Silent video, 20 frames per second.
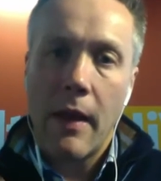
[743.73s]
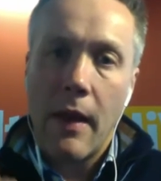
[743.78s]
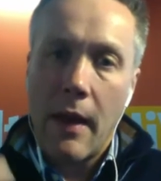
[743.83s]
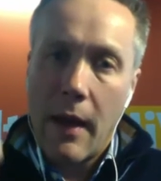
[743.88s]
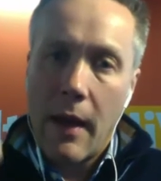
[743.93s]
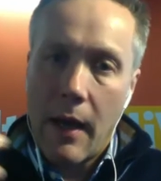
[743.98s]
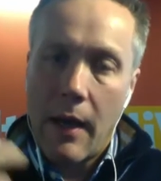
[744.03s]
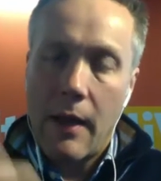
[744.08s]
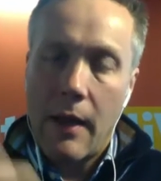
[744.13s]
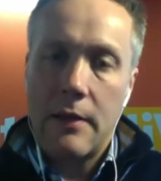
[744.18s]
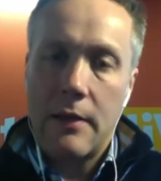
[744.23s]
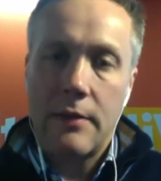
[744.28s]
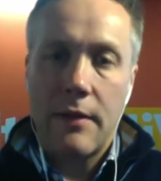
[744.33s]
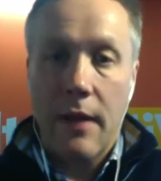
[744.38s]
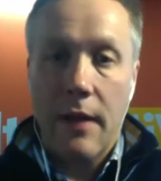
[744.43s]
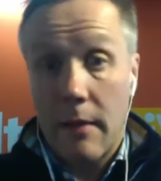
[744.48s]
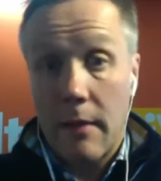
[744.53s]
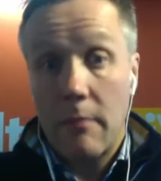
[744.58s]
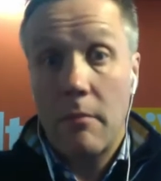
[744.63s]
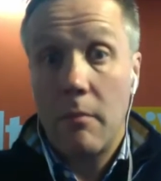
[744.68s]
and is
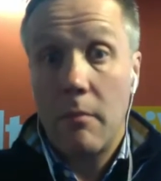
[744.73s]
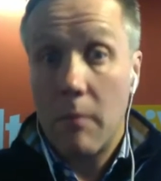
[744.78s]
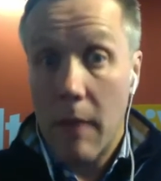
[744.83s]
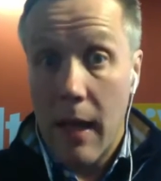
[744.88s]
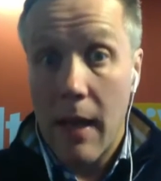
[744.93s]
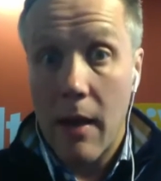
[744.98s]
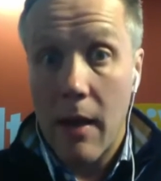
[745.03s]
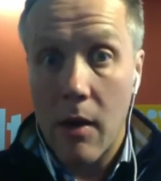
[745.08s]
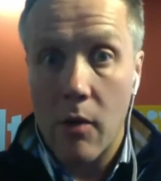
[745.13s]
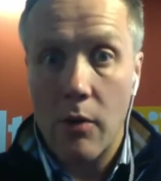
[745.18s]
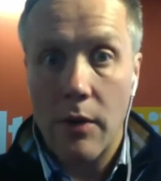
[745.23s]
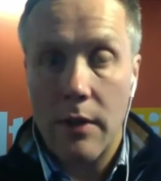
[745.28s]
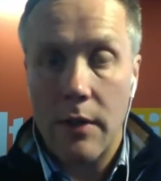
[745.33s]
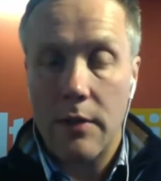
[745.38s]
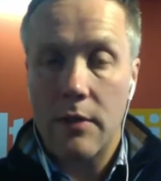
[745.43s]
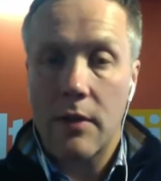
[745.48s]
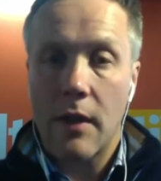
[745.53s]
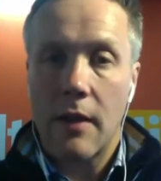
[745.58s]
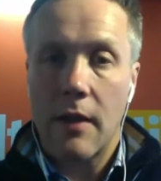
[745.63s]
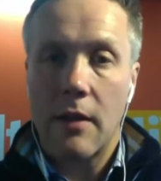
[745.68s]
then held
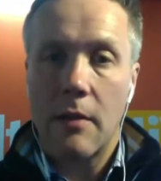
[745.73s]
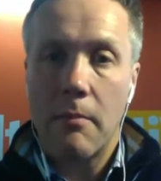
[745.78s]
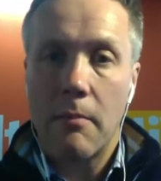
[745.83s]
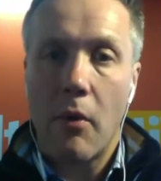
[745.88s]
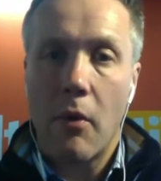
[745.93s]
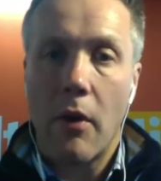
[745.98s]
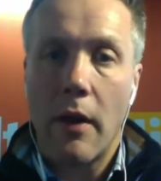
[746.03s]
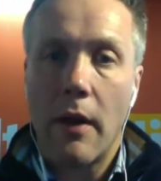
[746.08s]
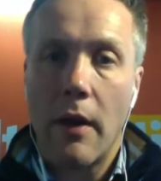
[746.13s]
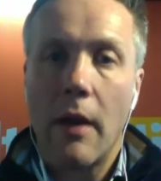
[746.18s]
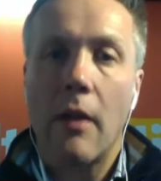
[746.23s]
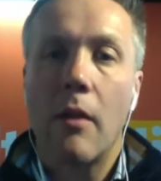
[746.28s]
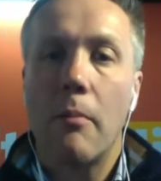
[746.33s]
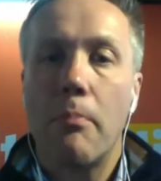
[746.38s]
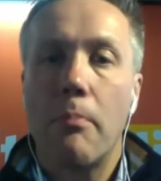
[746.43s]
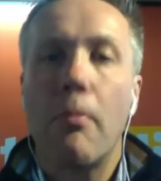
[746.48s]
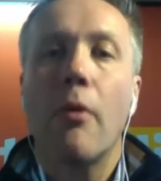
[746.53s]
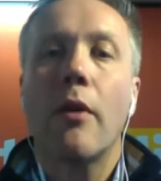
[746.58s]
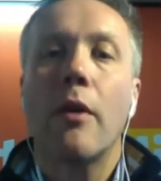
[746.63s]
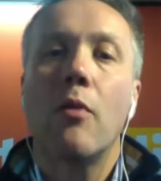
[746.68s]
inside the body. Now the
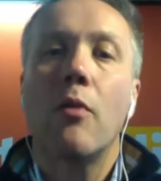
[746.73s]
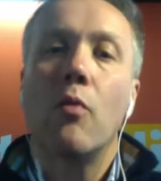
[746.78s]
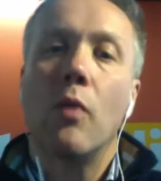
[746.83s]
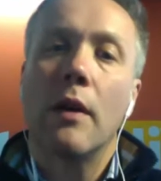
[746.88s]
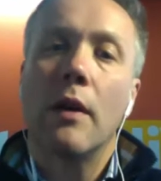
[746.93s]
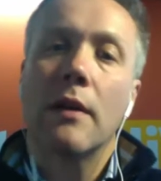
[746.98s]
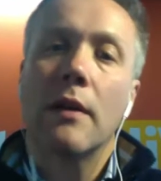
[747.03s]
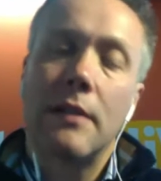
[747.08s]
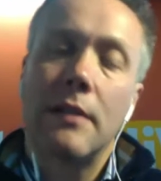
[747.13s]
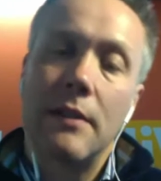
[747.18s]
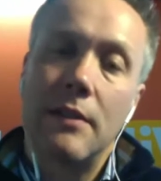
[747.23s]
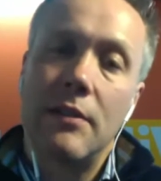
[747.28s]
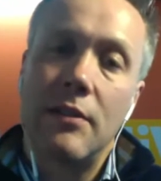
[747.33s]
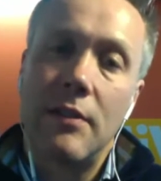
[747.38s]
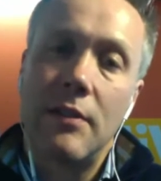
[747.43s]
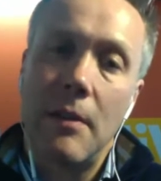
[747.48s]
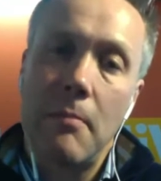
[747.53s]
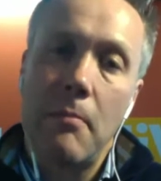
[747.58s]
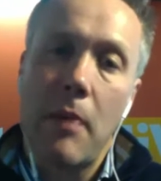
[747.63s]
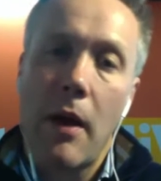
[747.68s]
body works in
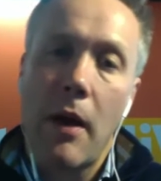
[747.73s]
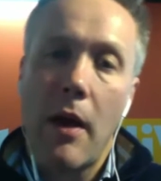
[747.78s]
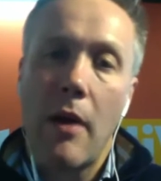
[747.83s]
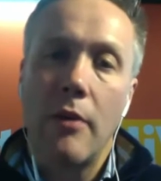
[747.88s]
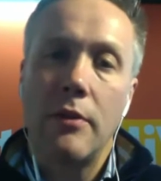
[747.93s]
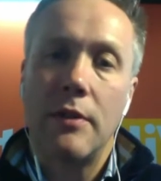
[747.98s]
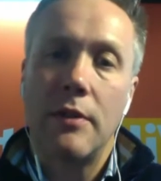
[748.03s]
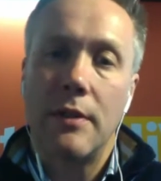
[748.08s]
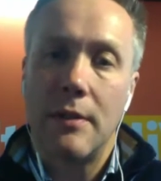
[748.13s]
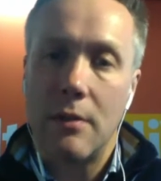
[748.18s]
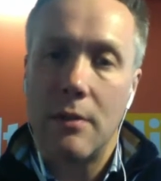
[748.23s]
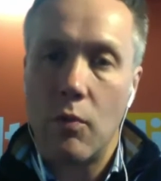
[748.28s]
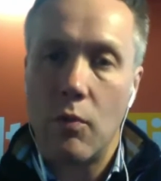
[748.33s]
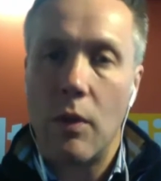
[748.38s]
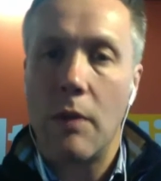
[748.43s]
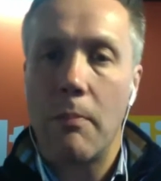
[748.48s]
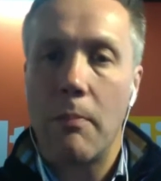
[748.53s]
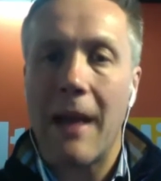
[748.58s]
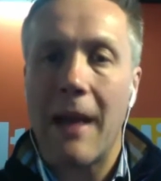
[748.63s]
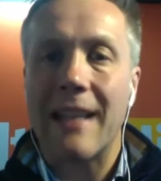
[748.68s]
symbiosis
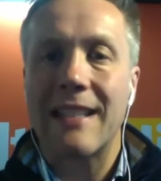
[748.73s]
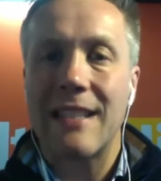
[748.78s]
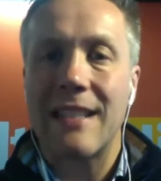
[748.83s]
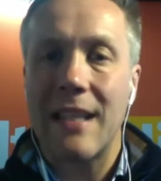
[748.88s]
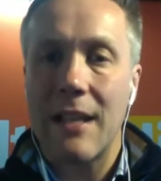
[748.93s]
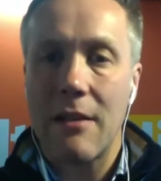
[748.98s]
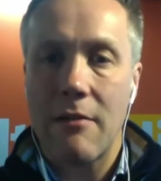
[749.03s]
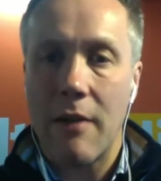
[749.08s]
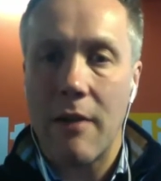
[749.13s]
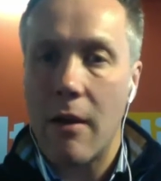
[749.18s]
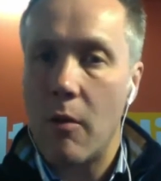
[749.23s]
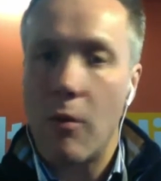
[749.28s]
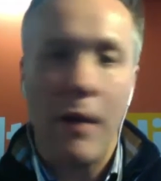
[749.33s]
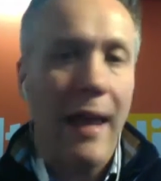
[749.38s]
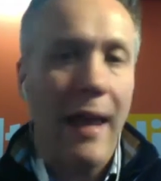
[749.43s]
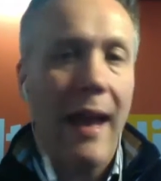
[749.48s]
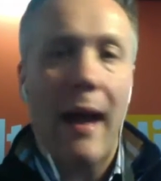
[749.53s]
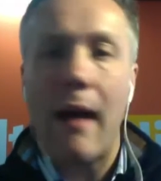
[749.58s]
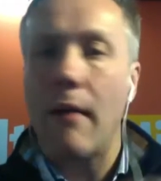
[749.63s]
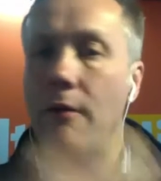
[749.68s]
with bacteria. We
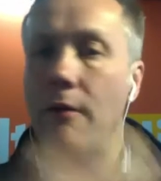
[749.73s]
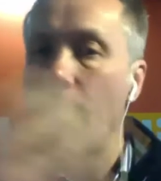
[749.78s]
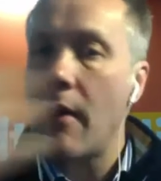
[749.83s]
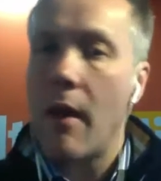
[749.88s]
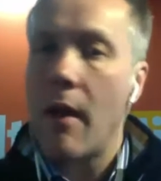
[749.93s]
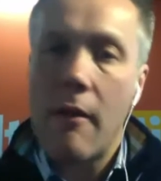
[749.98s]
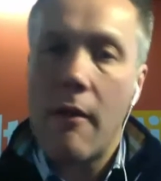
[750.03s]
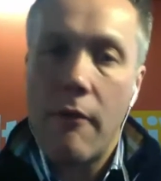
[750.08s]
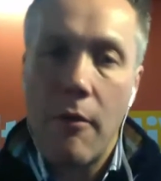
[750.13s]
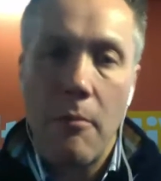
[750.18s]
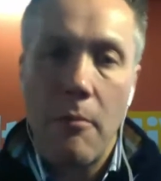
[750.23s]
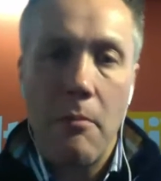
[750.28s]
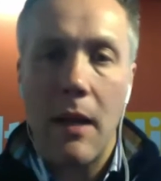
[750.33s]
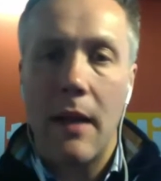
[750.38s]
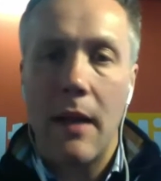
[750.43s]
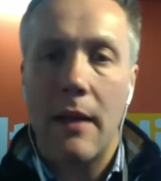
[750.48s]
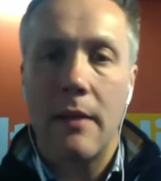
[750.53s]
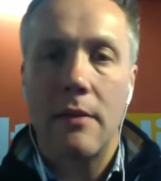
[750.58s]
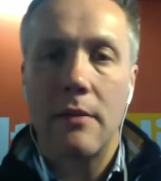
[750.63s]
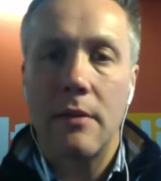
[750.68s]
have for
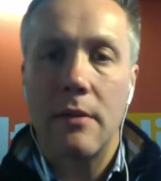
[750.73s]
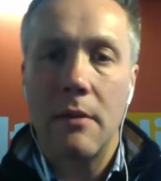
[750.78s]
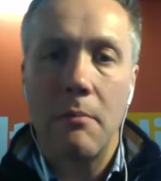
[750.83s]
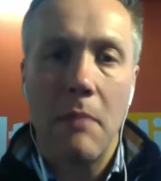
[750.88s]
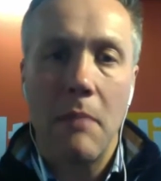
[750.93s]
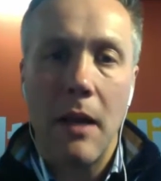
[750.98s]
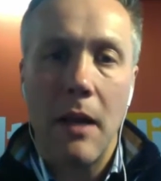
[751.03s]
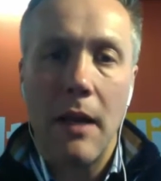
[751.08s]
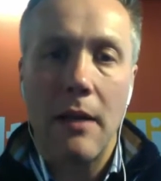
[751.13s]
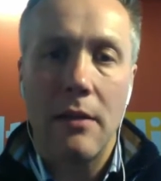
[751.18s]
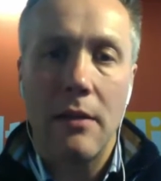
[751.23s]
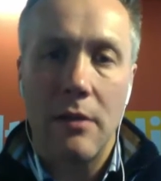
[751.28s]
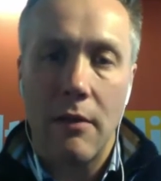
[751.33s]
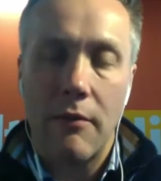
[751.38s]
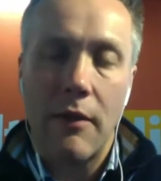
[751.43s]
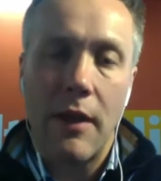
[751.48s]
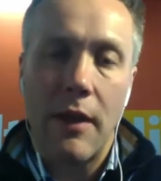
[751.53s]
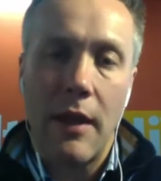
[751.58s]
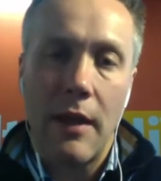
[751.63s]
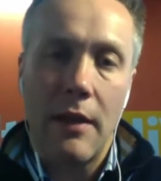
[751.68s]
millions and millions
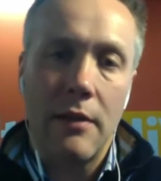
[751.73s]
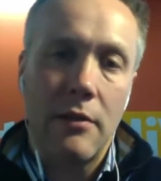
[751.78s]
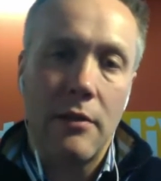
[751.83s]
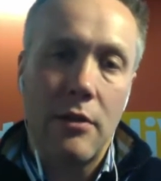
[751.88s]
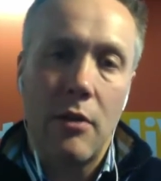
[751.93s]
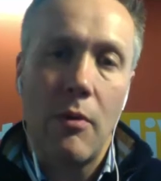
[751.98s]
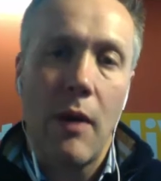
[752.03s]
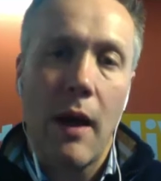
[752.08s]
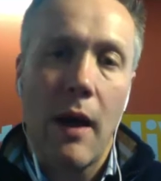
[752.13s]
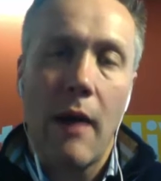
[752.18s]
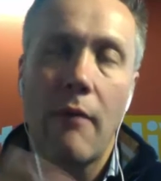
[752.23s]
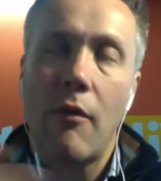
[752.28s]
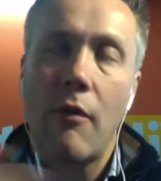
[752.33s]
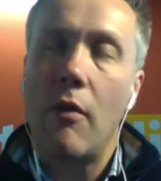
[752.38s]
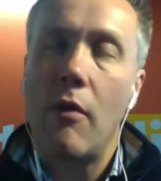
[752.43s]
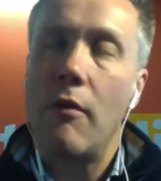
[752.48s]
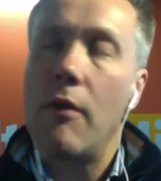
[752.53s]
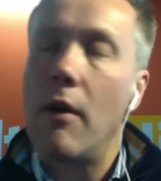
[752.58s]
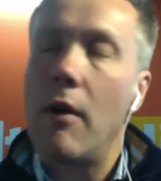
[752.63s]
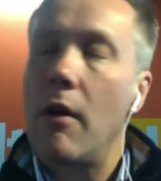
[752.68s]
of years. You have
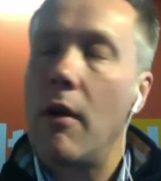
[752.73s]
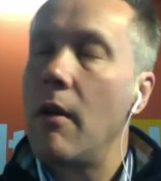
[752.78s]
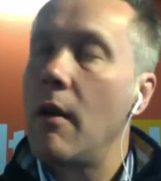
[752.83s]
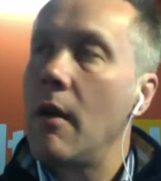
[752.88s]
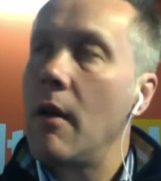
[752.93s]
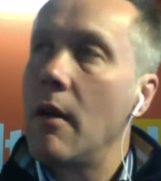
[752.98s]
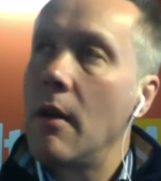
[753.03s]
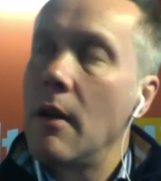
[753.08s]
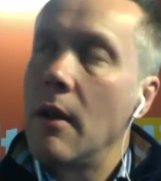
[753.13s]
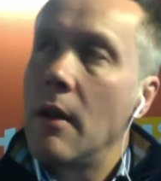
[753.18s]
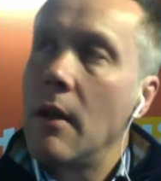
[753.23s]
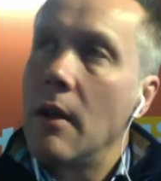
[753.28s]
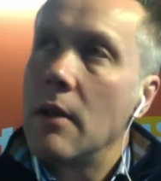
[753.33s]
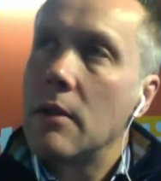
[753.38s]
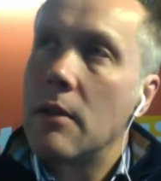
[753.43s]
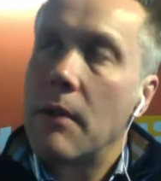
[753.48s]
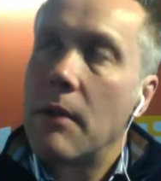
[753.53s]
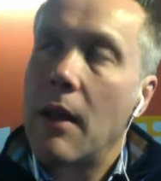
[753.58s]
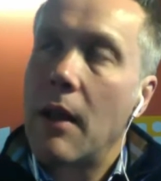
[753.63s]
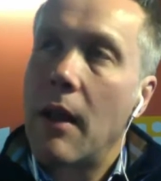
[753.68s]
over
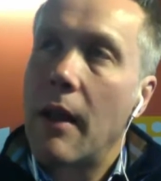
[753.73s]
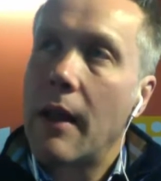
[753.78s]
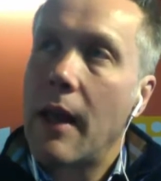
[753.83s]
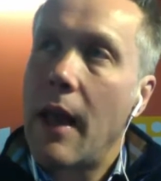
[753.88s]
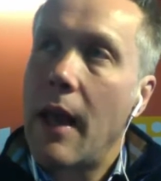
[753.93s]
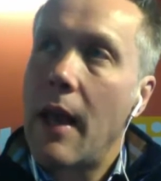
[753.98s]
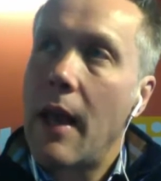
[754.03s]
something like